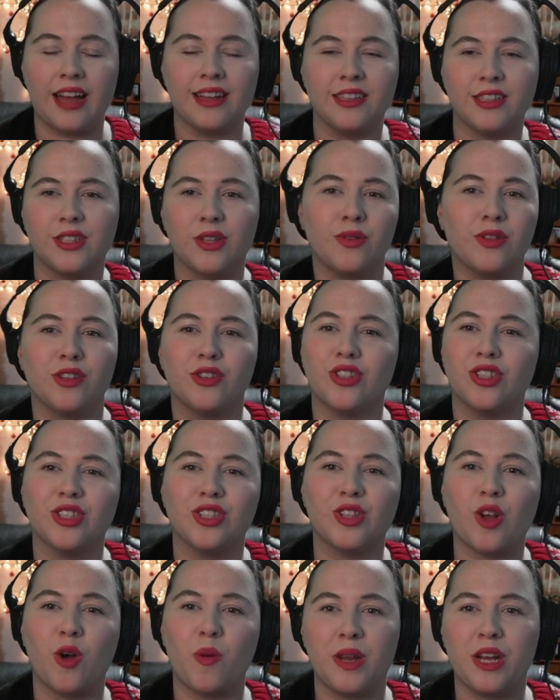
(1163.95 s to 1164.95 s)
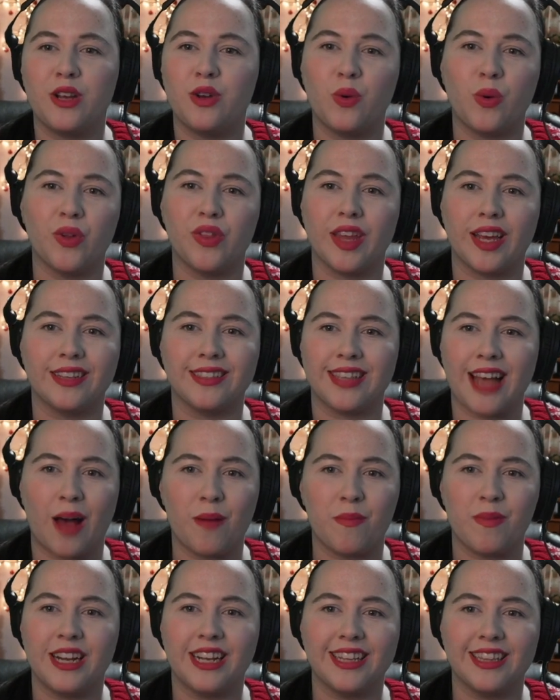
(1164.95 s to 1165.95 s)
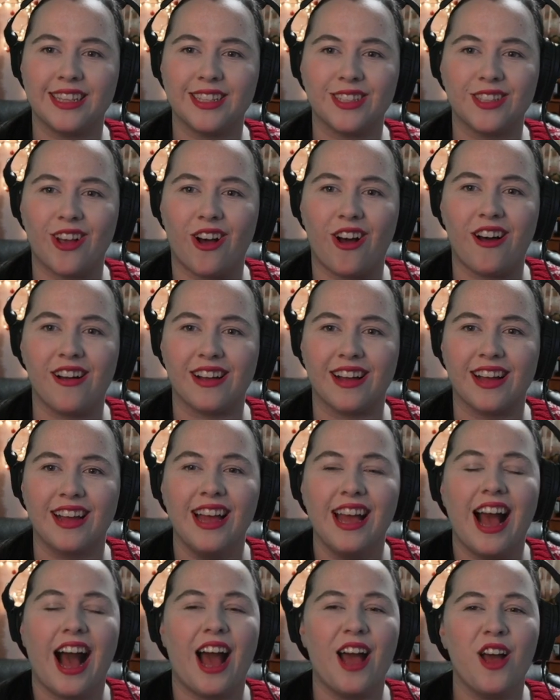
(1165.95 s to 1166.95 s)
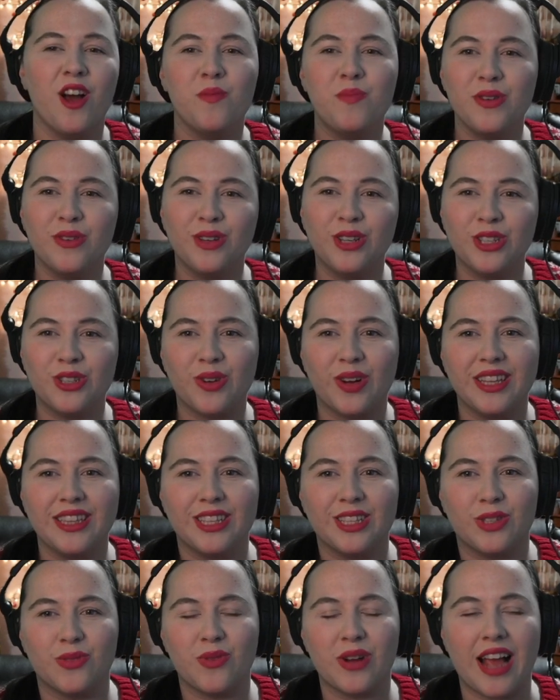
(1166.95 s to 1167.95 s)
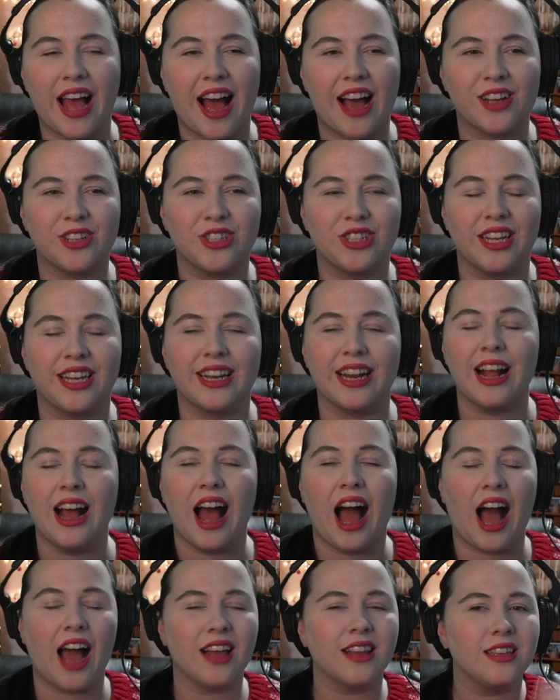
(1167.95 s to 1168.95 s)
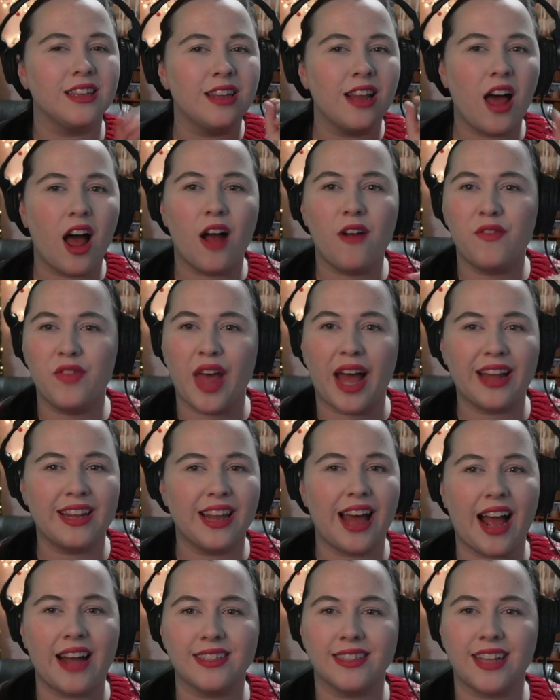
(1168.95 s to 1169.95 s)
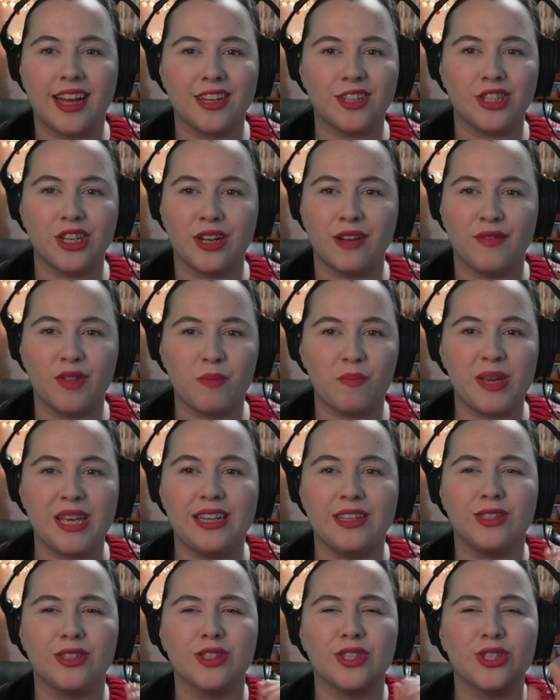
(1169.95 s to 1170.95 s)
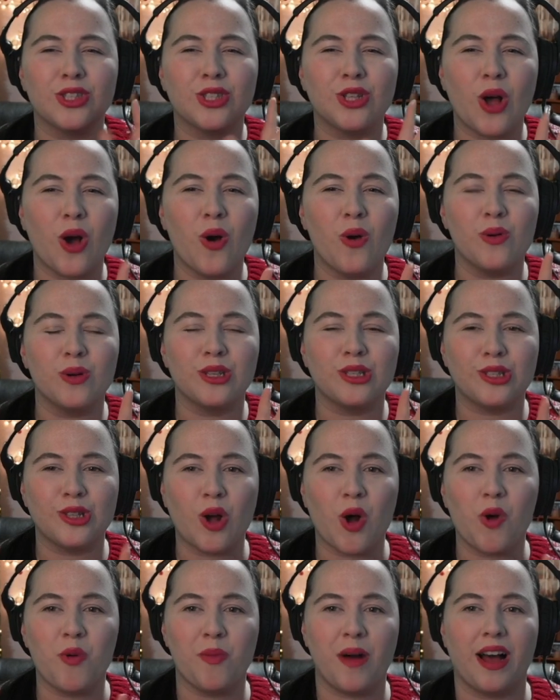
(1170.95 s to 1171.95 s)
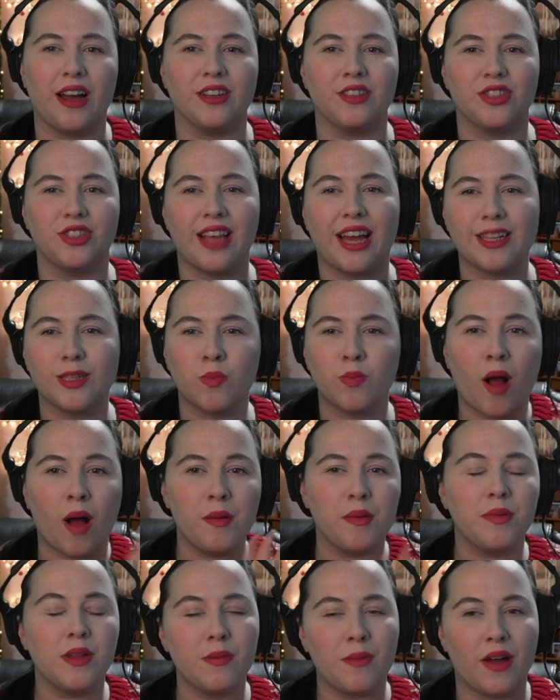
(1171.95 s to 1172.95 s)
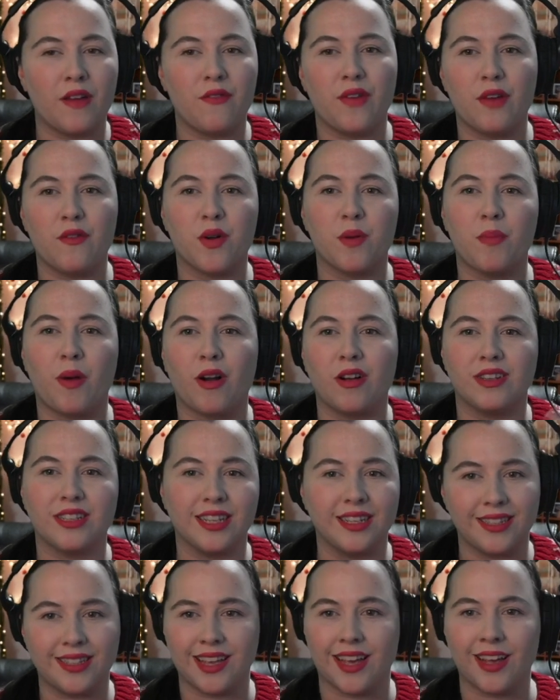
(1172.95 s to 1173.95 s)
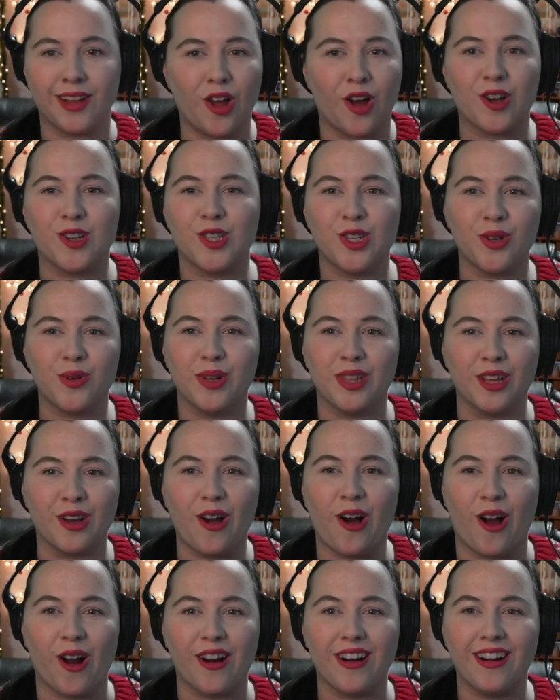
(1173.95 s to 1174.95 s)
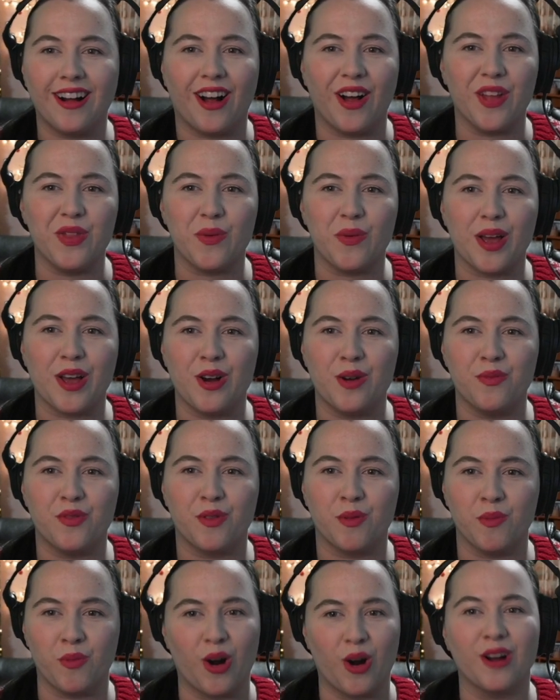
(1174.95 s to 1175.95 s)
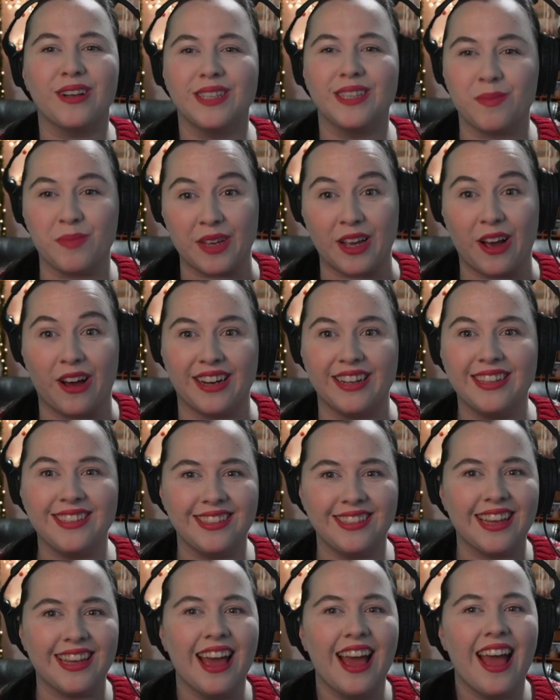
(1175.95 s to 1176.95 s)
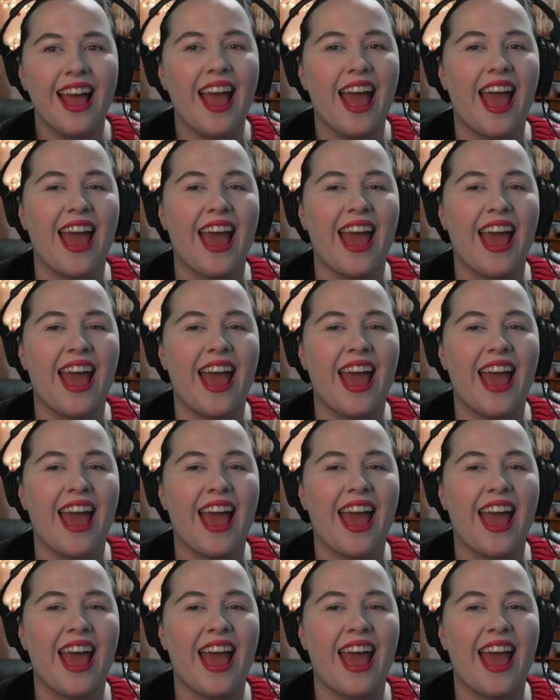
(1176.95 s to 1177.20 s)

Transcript: And so there's just so many cool things happening in this song. I hope you enjoyed this reaction. I love that last section of the piece so, so much. That's probably my favorite part to sing along to in the car on the way home from work, to be honest.